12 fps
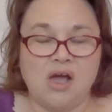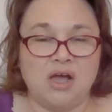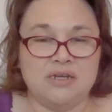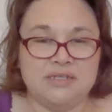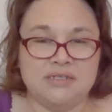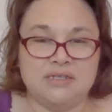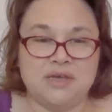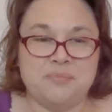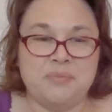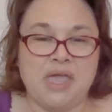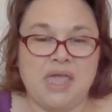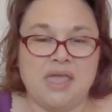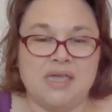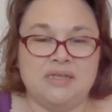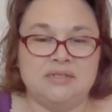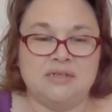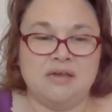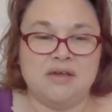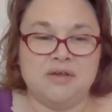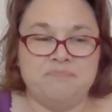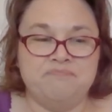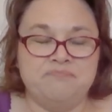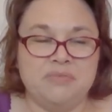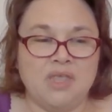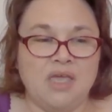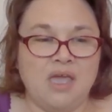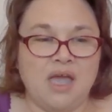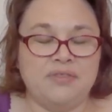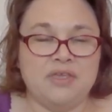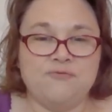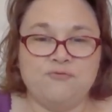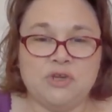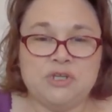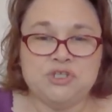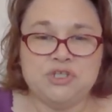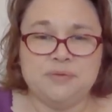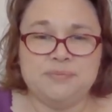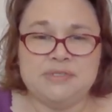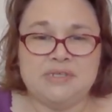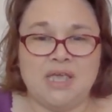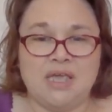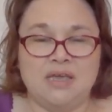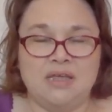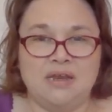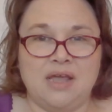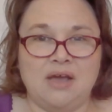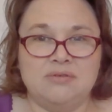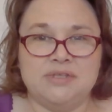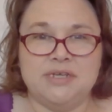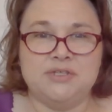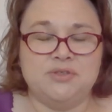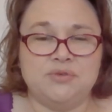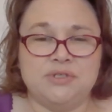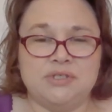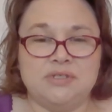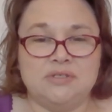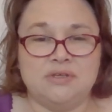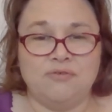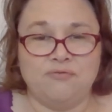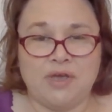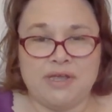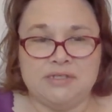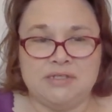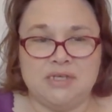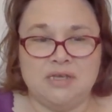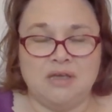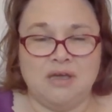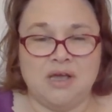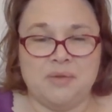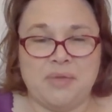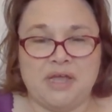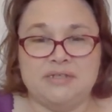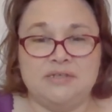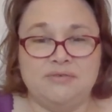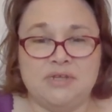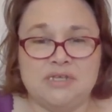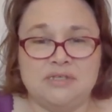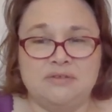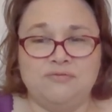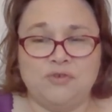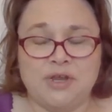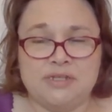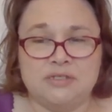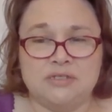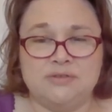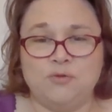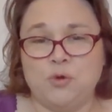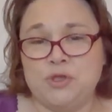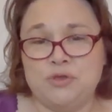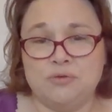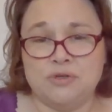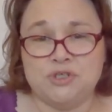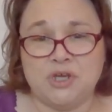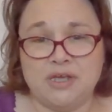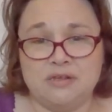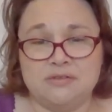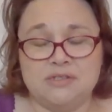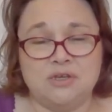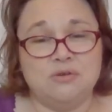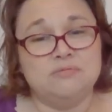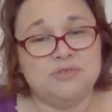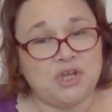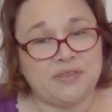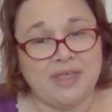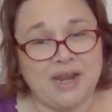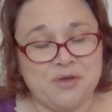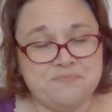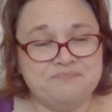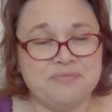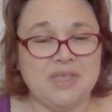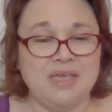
autism and um, I think friendships and outside sources of finding um, activities and friends for your child. So check that out.